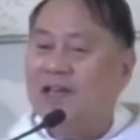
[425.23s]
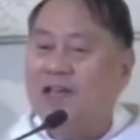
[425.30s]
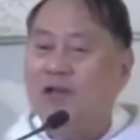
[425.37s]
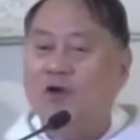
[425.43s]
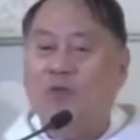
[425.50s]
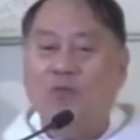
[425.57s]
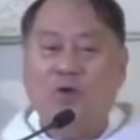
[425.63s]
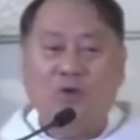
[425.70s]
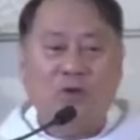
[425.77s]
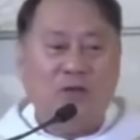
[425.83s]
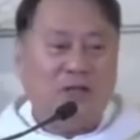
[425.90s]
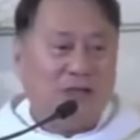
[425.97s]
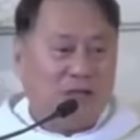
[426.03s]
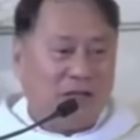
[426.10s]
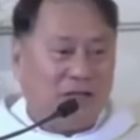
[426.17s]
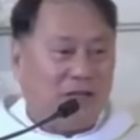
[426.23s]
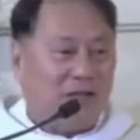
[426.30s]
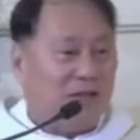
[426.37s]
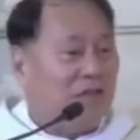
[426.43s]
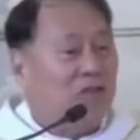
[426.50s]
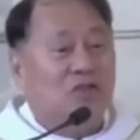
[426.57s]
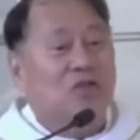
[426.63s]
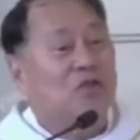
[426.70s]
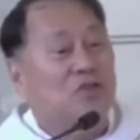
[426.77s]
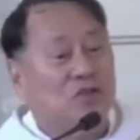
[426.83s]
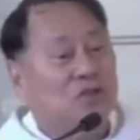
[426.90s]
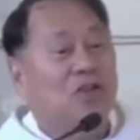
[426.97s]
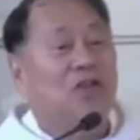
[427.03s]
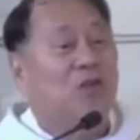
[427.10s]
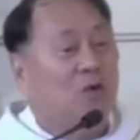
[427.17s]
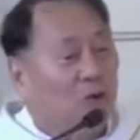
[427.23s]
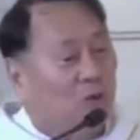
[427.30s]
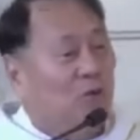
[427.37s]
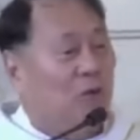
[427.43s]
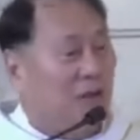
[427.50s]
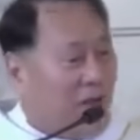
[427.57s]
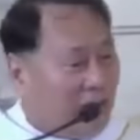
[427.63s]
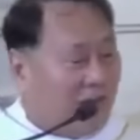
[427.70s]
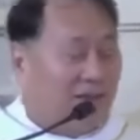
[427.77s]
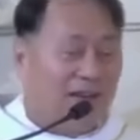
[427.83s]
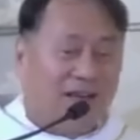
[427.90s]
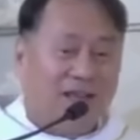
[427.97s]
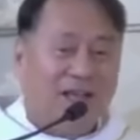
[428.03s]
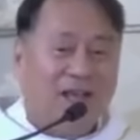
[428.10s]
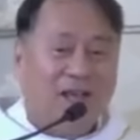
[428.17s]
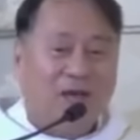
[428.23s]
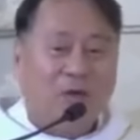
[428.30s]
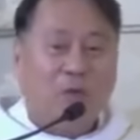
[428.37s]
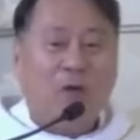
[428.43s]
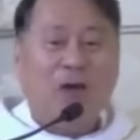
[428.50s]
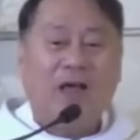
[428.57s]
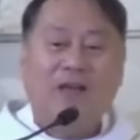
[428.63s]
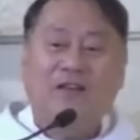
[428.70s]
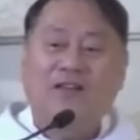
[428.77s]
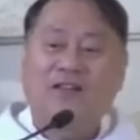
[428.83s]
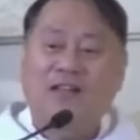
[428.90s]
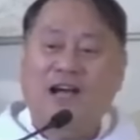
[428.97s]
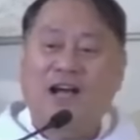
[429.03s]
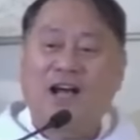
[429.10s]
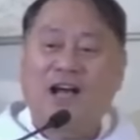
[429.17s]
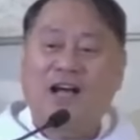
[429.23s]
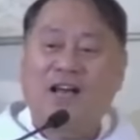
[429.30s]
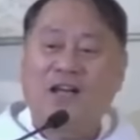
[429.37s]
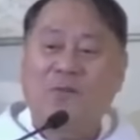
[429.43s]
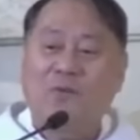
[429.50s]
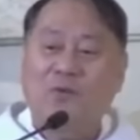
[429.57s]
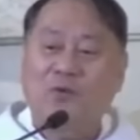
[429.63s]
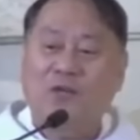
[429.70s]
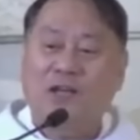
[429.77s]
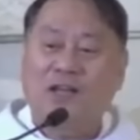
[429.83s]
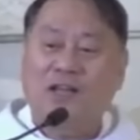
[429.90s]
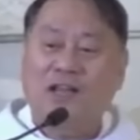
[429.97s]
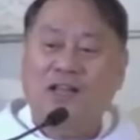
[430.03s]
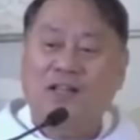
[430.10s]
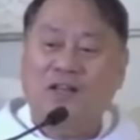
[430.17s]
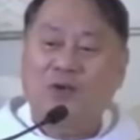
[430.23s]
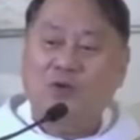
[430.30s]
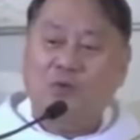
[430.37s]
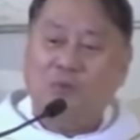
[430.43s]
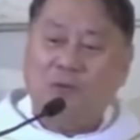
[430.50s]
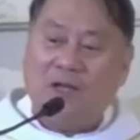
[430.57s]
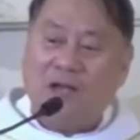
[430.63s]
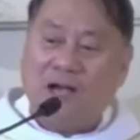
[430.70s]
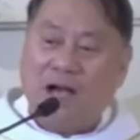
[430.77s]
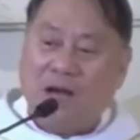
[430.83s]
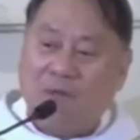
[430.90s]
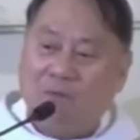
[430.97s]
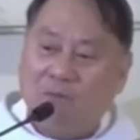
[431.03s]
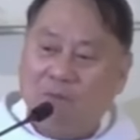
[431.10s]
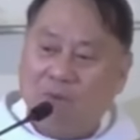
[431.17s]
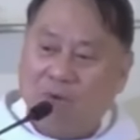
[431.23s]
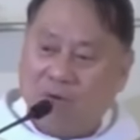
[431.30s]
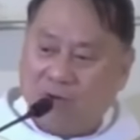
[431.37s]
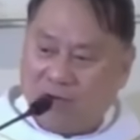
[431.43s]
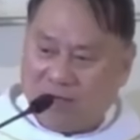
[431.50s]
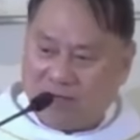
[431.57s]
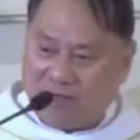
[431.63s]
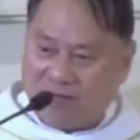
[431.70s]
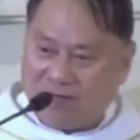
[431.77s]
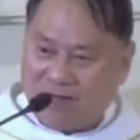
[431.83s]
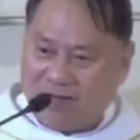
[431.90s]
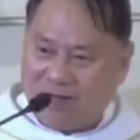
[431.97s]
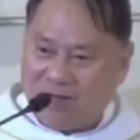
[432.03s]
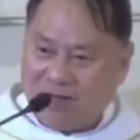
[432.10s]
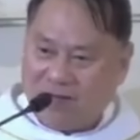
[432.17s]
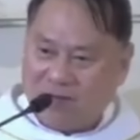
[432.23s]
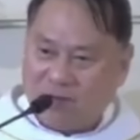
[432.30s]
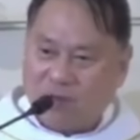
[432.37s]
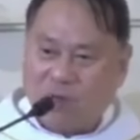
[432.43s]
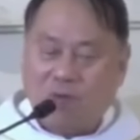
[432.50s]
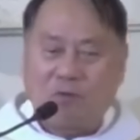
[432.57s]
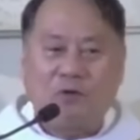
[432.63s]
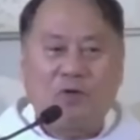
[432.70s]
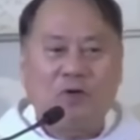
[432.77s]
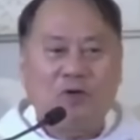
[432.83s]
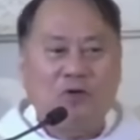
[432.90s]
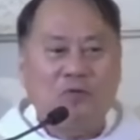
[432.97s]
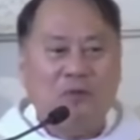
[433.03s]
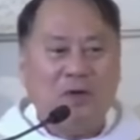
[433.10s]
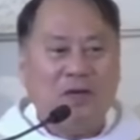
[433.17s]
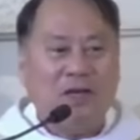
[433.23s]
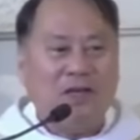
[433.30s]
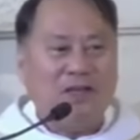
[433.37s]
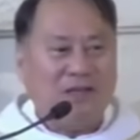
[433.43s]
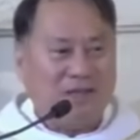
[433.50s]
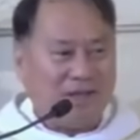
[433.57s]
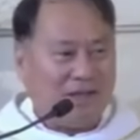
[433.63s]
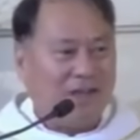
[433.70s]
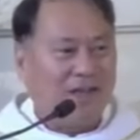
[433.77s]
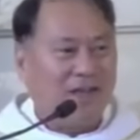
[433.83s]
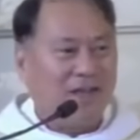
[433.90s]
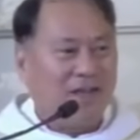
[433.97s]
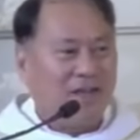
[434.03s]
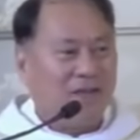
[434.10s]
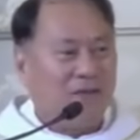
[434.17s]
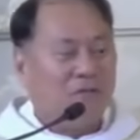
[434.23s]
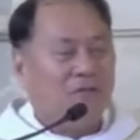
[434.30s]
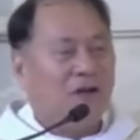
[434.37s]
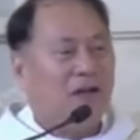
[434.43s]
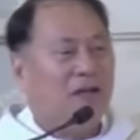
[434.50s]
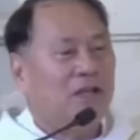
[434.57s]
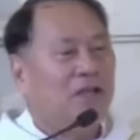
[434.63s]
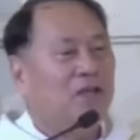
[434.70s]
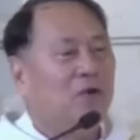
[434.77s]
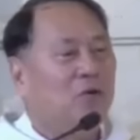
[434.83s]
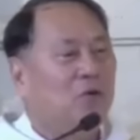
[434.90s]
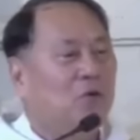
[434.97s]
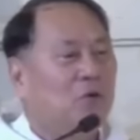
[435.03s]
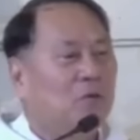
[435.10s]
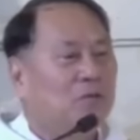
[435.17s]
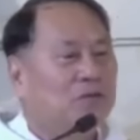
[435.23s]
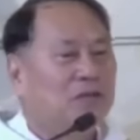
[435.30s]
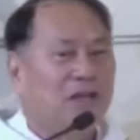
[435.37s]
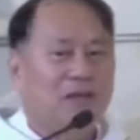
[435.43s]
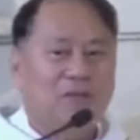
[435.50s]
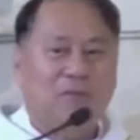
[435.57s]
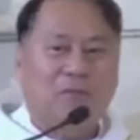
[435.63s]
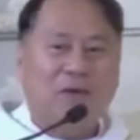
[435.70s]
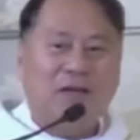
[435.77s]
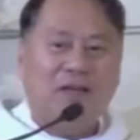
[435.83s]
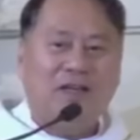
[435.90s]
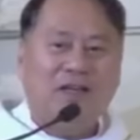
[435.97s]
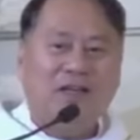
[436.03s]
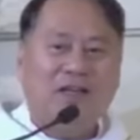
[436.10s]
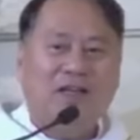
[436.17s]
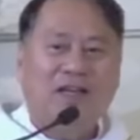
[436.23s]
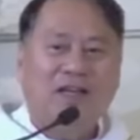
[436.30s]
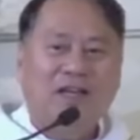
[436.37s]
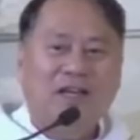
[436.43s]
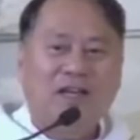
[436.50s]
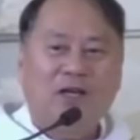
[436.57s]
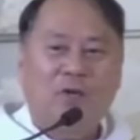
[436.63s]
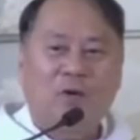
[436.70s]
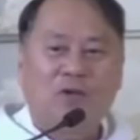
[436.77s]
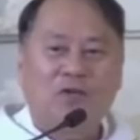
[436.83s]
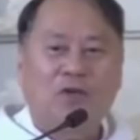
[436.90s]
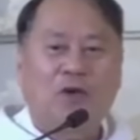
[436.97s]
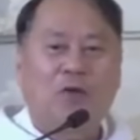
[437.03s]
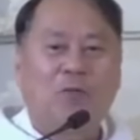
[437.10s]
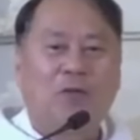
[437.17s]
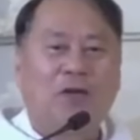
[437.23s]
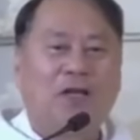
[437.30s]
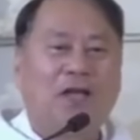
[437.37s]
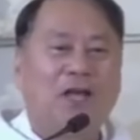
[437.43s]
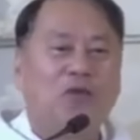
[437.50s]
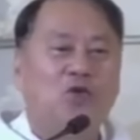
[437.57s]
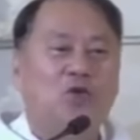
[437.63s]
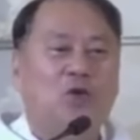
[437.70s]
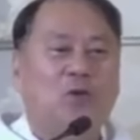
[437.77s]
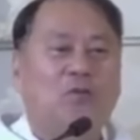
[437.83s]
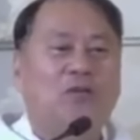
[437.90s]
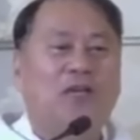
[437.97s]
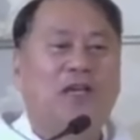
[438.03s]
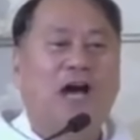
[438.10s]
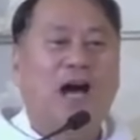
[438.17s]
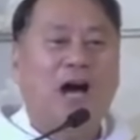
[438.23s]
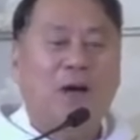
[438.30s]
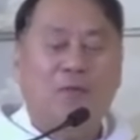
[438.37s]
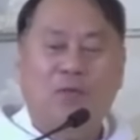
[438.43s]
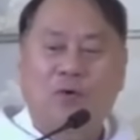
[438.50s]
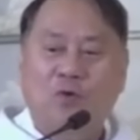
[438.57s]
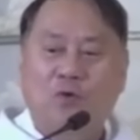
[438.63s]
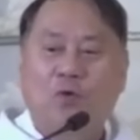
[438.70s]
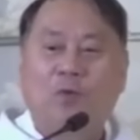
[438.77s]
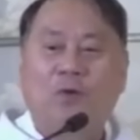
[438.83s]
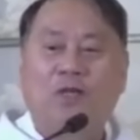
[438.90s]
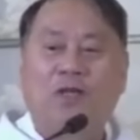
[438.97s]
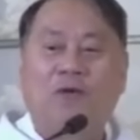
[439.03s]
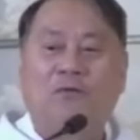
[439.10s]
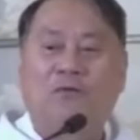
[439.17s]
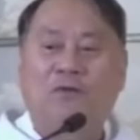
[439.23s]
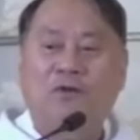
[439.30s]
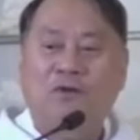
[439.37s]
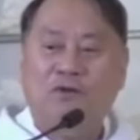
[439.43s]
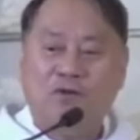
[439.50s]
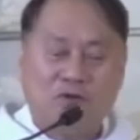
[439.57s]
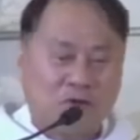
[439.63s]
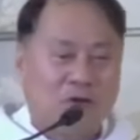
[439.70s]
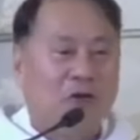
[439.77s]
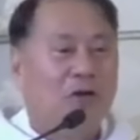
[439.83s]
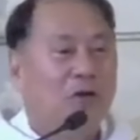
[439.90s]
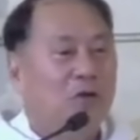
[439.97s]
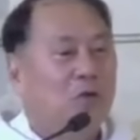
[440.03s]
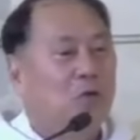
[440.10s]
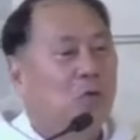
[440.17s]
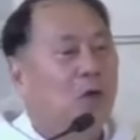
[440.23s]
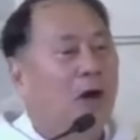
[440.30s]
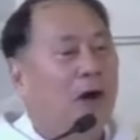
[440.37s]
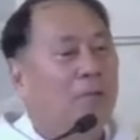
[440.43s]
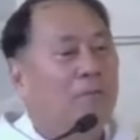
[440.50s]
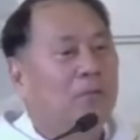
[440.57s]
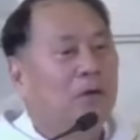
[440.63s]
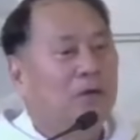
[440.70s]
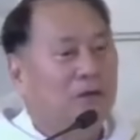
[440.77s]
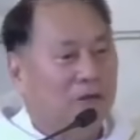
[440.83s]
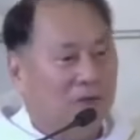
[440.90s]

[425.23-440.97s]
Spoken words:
community, the church included, when nakakalimutan natin to be humble. So, humility. In fact, in the rule of Saint Benedict, it was the obligation of the abbot to be the first to humble,